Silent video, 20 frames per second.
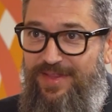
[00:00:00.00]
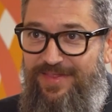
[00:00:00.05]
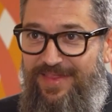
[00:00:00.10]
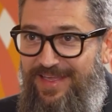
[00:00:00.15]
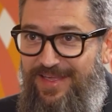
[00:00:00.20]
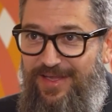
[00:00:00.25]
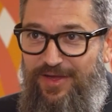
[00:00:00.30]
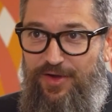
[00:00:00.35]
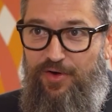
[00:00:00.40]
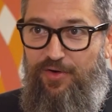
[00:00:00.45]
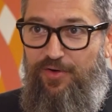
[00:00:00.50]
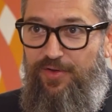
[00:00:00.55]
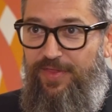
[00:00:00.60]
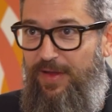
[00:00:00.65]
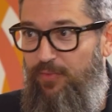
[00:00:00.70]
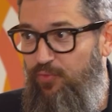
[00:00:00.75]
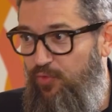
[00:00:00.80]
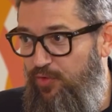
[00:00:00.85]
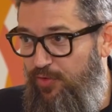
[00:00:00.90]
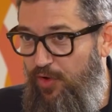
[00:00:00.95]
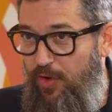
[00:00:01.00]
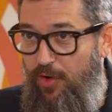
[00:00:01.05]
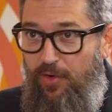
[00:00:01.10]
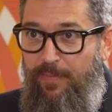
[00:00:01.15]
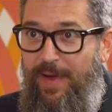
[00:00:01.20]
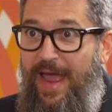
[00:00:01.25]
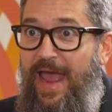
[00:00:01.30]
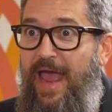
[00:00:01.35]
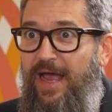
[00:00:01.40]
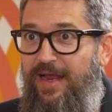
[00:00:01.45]
the year that will go
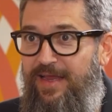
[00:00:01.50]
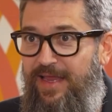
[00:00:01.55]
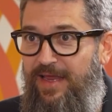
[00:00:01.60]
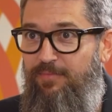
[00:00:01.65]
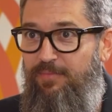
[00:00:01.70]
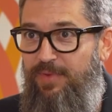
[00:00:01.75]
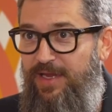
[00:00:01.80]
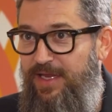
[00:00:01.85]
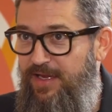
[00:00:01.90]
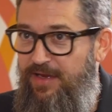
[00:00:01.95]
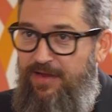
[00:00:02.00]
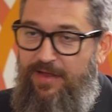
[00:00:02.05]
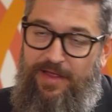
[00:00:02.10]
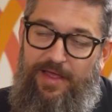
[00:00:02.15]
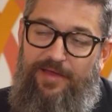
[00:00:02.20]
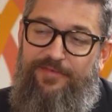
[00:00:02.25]
back and be